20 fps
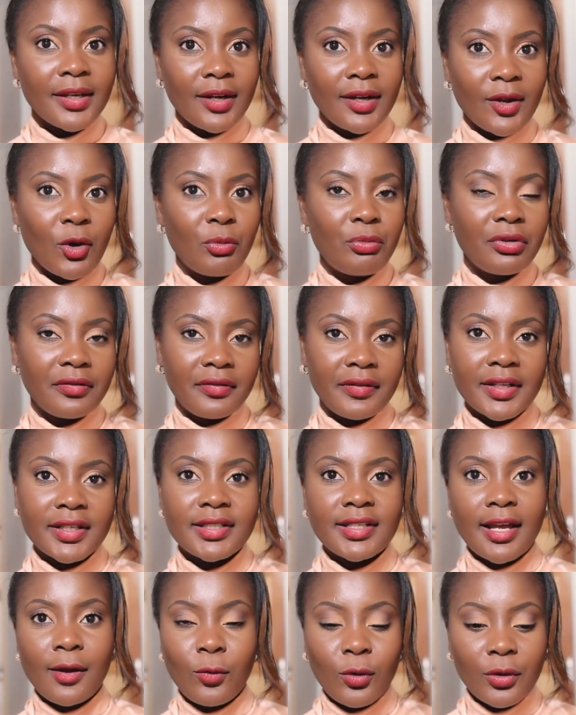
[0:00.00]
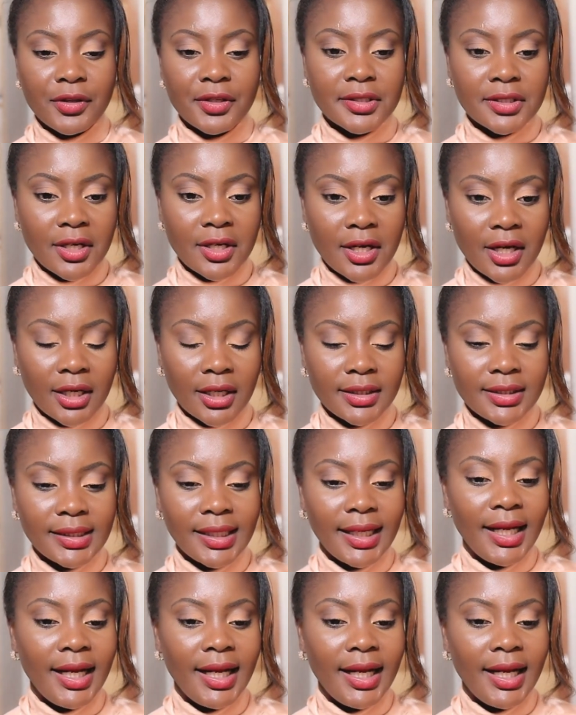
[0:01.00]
you know, previously I wore the skirt,